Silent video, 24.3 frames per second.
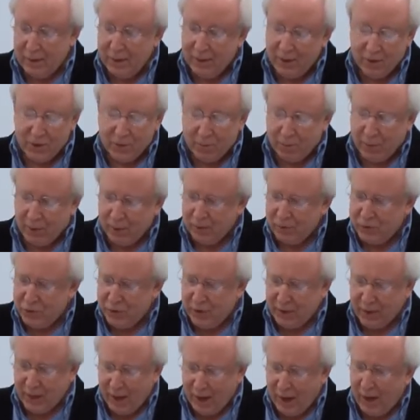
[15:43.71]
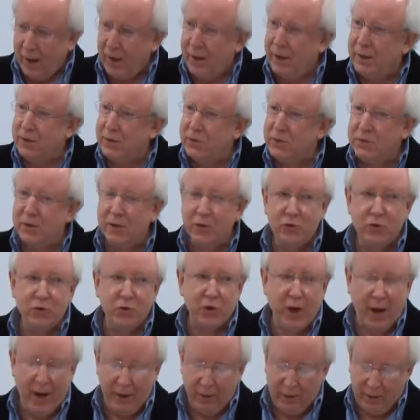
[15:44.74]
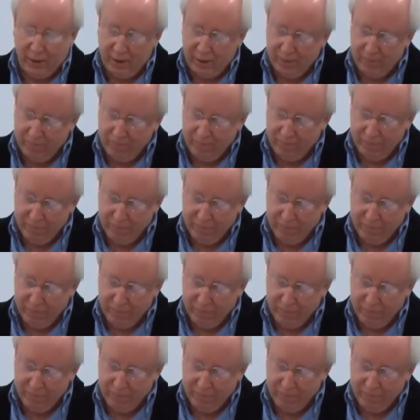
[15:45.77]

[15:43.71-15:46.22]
his bulging eyes shining,